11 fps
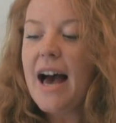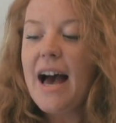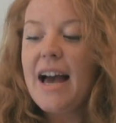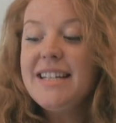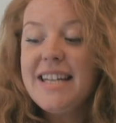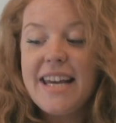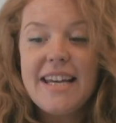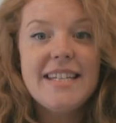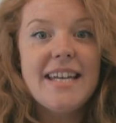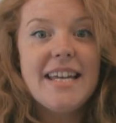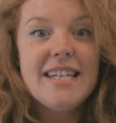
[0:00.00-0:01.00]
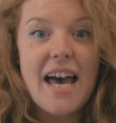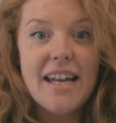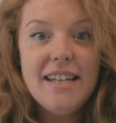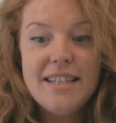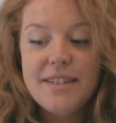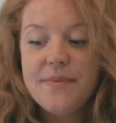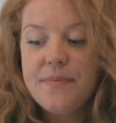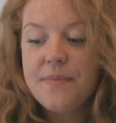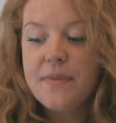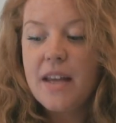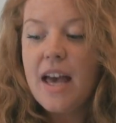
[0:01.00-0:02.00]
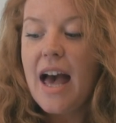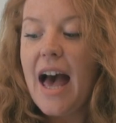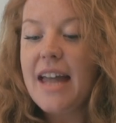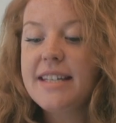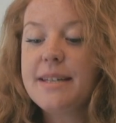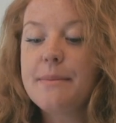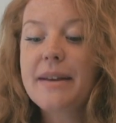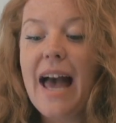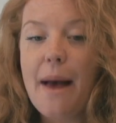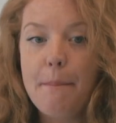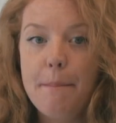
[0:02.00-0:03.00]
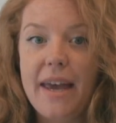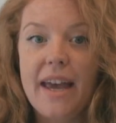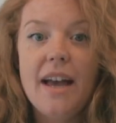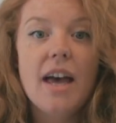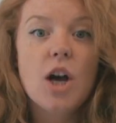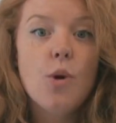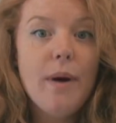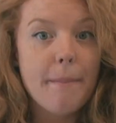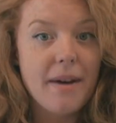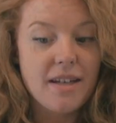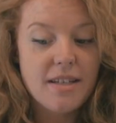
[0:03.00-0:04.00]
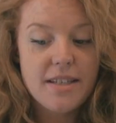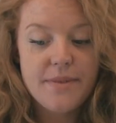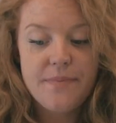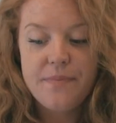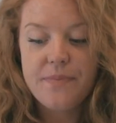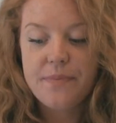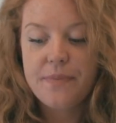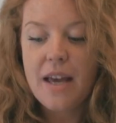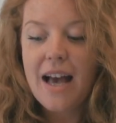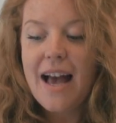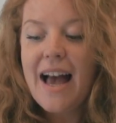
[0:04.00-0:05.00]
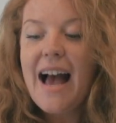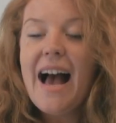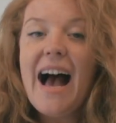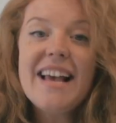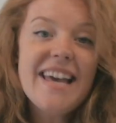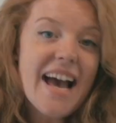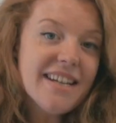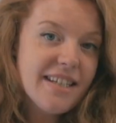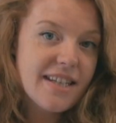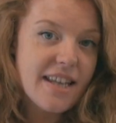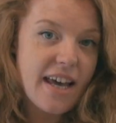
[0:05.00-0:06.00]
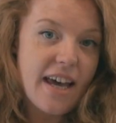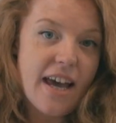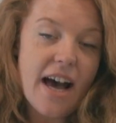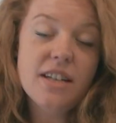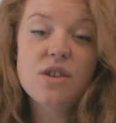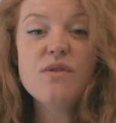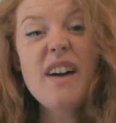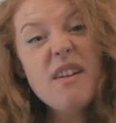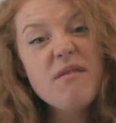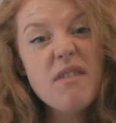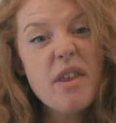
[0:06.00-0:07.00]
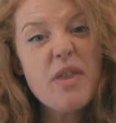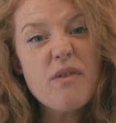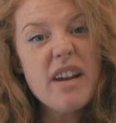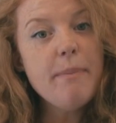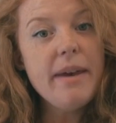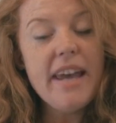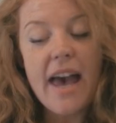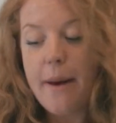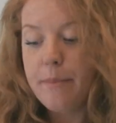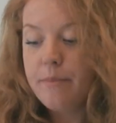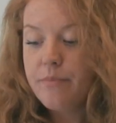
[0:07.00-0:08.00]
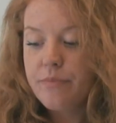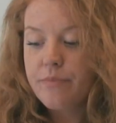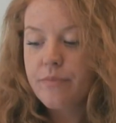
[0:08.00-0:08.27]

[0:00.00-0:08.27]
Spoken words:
I taked a tent and some camping equipment. I getted there at around 3 p.m.